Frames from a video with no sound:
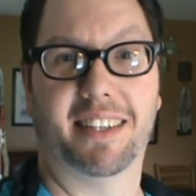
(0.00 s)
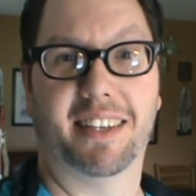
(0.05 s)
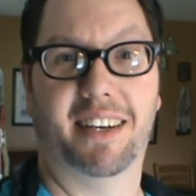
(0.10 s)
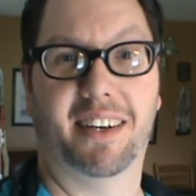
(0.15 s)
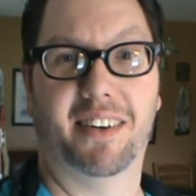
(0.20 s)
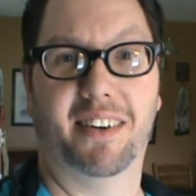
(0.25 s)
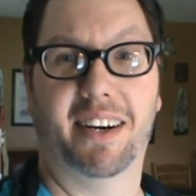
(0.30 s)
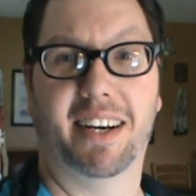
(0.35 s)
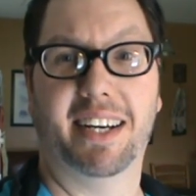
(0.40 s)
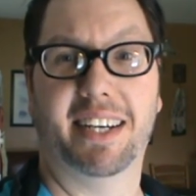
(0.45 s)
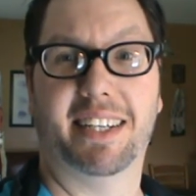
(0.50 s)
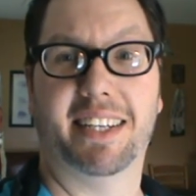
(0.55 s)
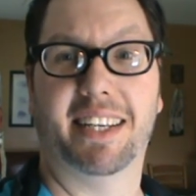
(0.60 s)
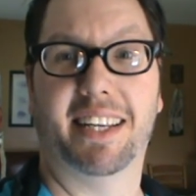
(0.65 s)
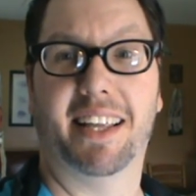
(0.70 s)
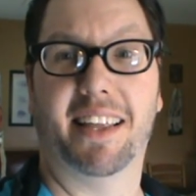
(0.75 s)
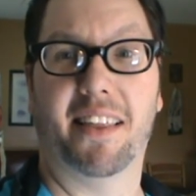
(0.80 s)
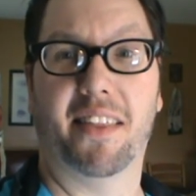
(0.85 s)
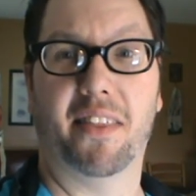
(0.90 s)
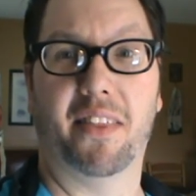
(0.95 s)
Alright,
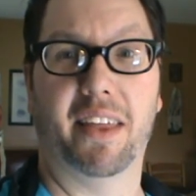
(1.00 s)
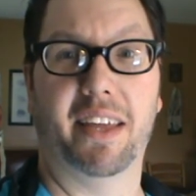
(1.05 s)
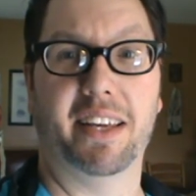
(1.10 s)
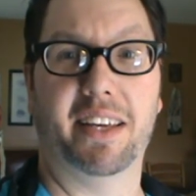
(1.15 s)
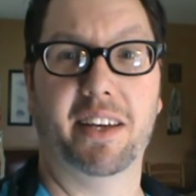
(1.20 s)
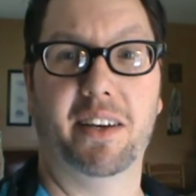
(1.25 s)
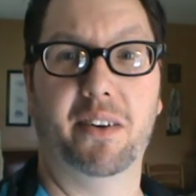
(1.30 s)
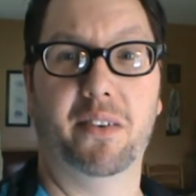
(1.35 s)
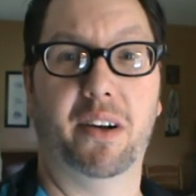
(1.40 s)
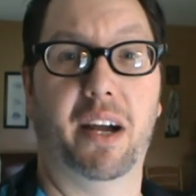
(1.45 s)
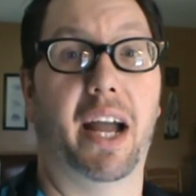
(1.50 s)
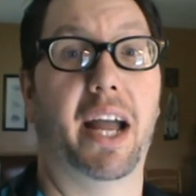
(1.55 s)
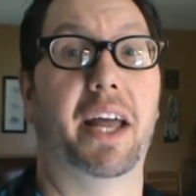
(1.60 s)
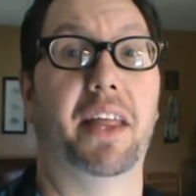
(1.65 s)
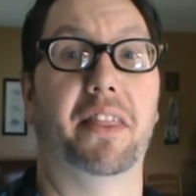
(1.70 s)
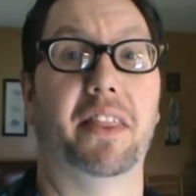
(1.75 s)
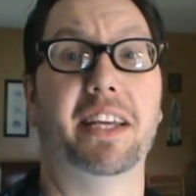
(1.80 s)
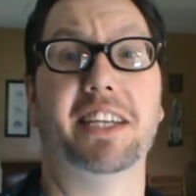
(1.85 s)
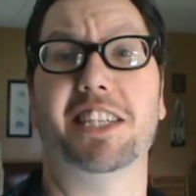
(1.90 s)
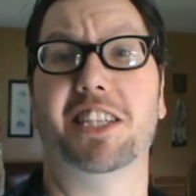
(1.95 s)
thank you, and
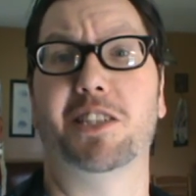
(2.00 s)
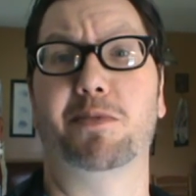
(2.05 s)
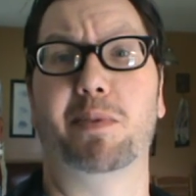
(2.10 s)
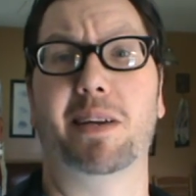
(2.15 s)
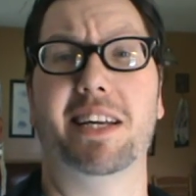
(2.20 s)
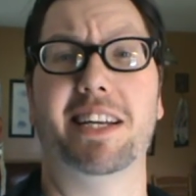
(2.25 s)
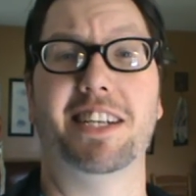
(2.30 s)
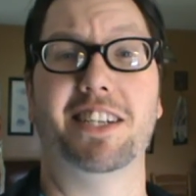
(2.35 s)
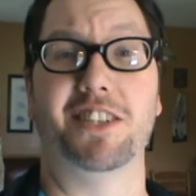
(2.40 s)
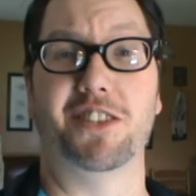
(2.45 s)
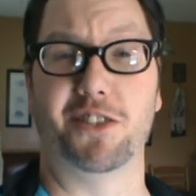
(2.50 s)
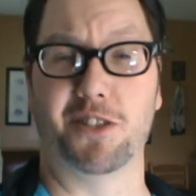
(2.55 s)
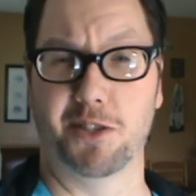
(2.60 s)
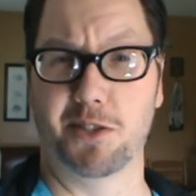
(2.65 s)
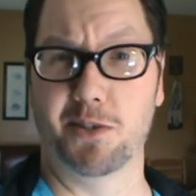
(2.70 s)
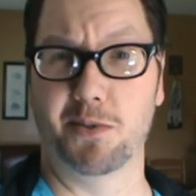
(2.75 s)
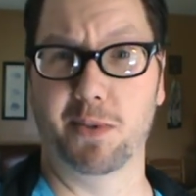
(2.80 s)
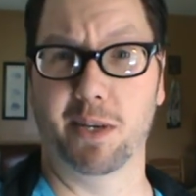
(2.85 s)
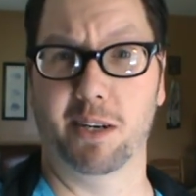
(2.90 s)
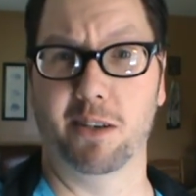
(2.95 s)
this has been
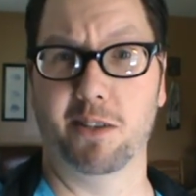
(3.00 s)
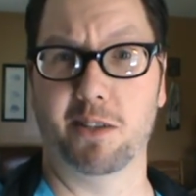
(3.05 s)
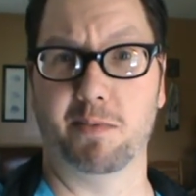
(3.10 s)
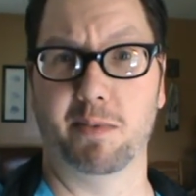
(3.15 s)
Two Weirdos